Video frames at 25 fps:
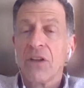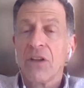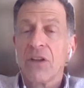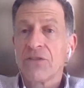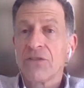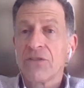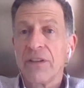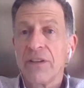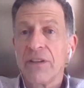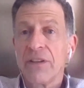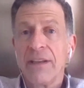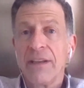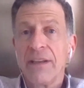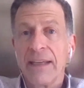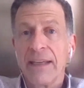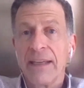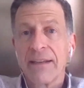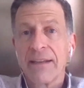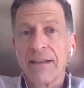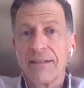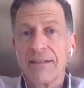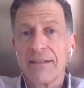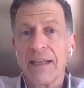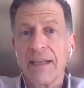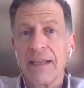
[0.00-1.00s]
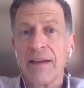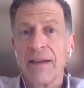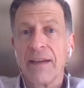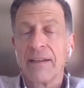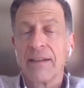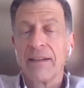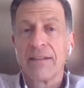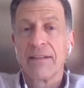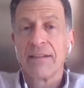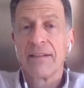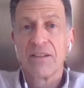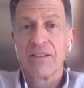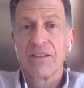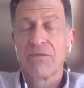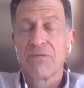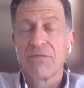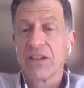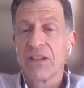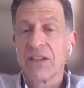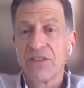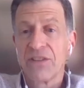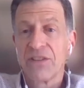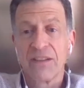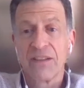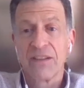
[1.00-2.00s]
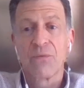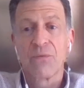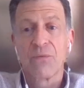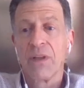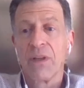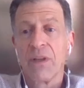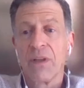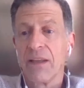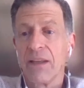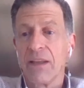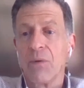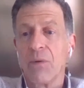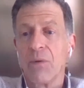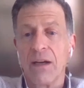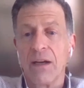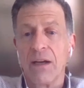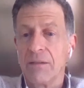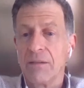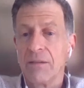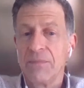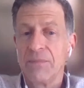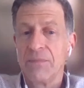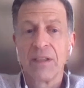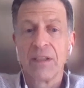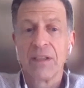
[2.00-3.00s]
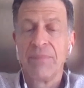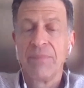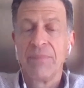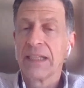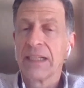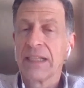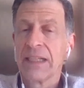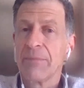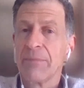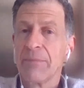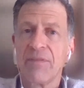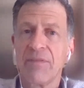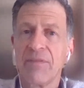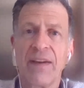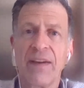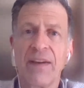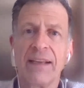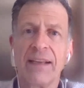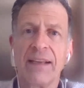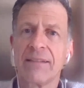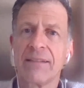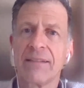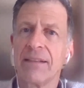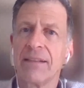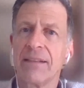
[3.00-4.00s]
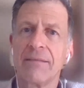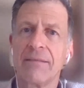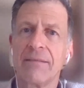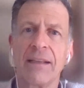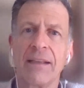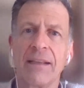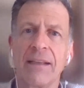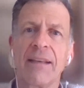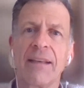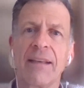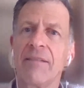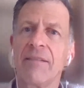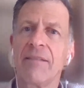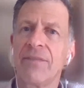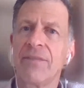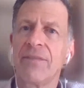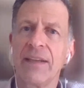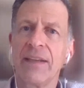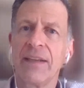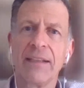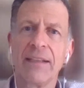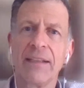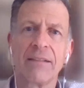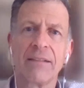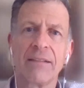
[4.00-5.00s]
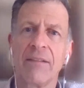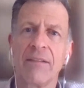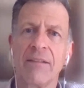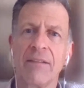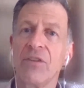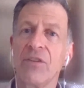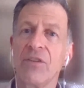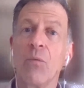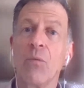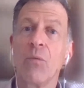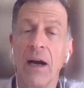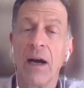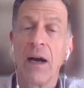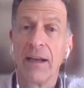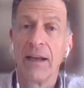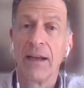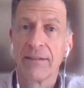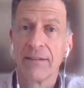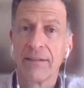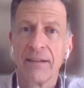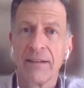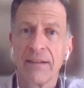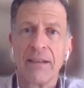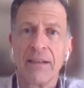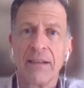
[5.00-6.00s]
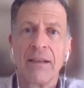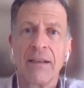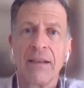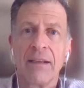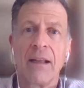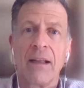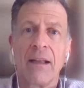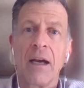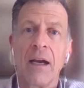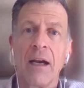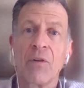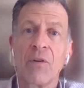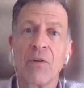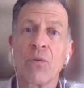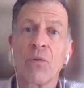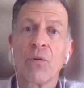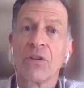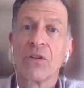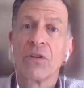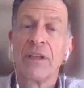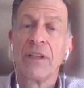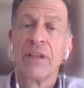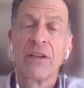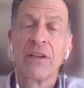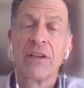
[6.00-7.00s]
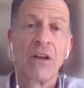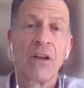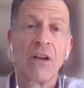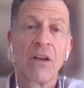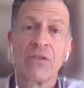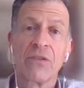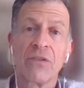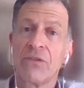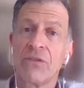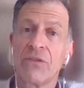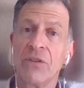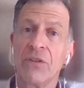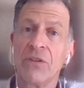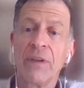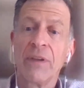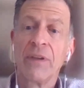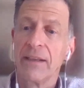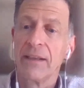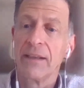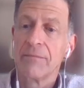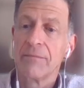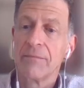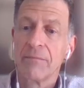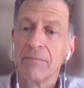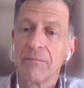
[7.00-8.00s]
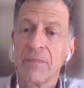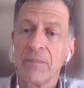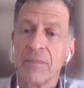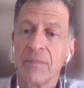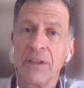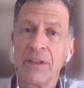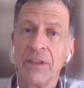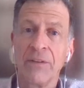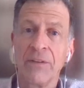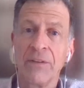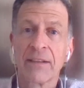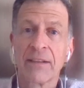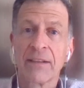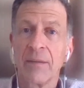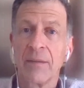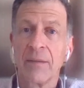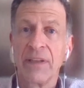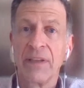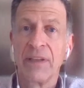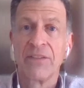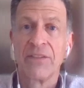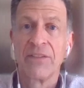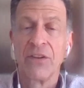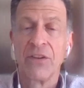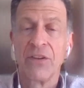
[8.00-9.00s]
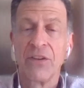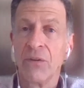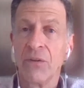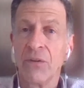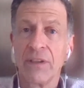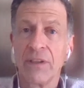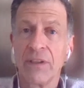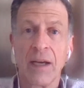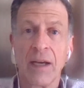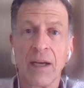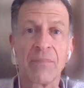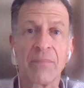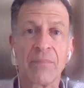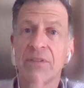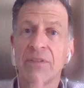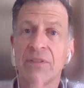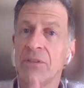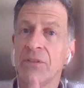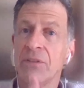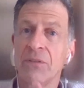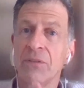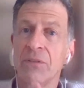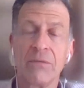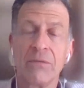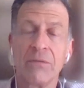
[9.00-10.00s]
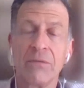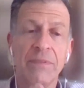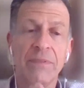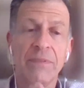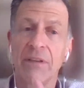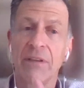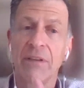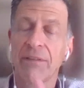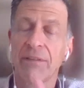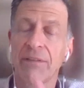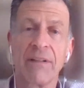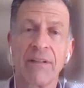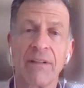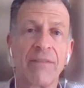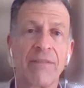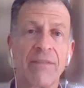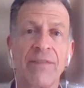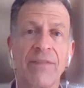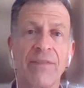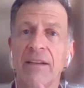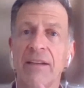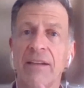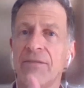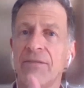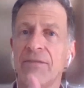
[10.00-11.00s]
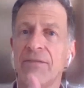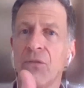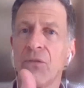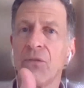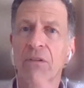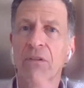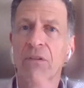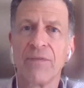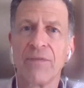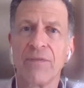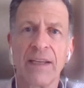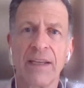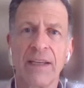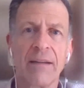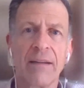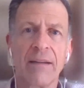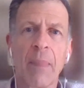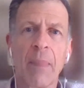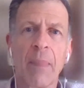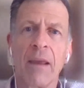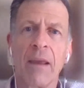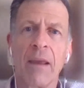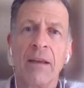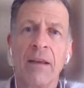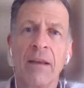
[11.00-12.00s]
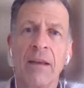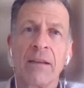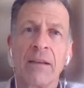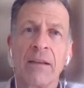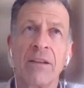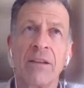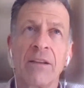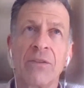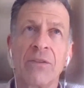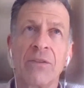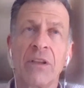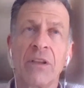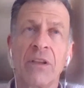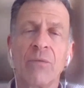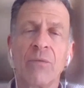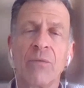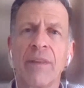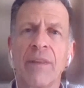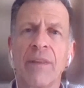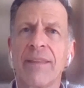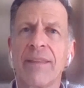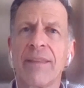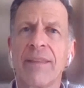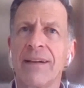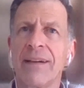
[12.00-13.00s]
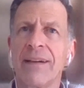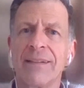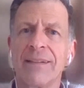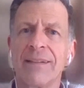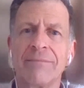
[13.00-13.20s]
It's also unique in that it does frictionless really well. You can pick up a face at 10 feet if you want. Of course, then you can also tune it. The unit can be tuned up to 3 feet, 4 feet. You can tune it with